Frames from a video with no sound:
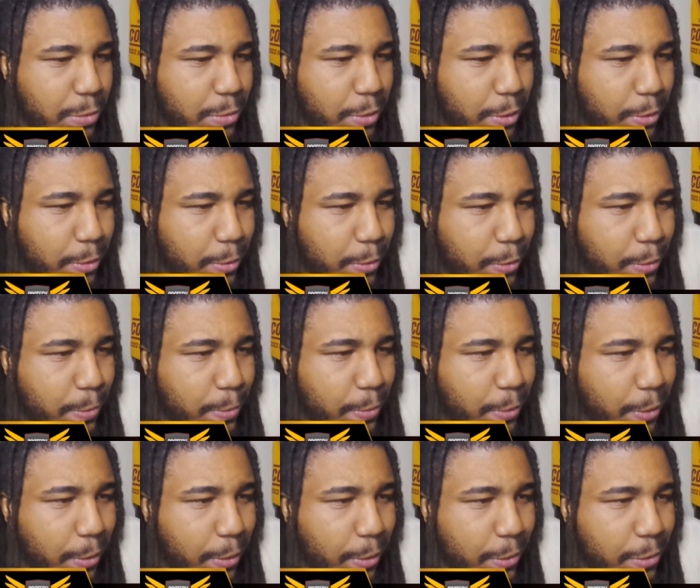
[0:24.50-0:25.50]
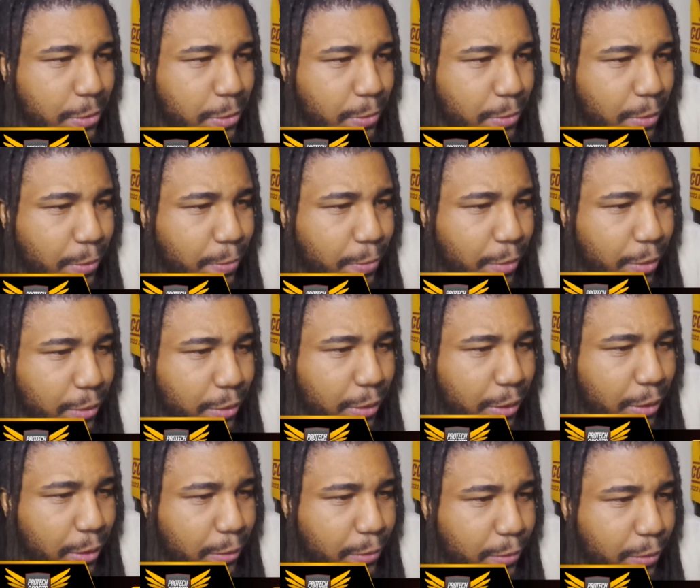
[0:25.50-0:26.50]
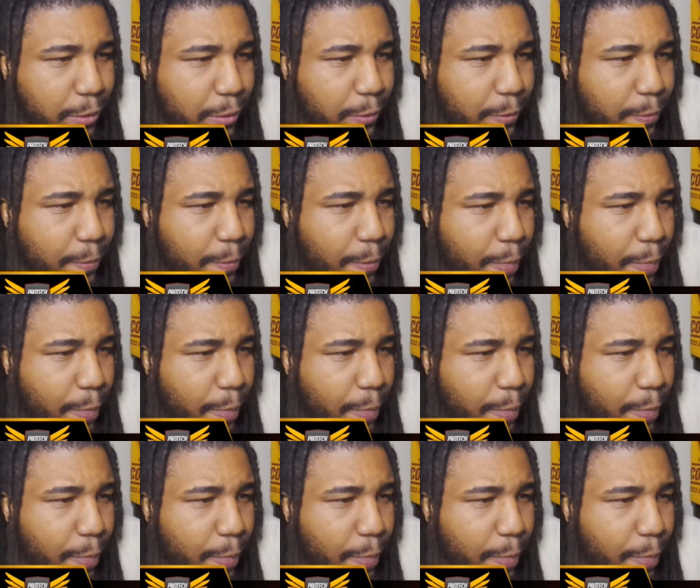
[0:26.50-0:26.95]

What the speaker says: though. Oh, who brought it up? Someone brought that up, though.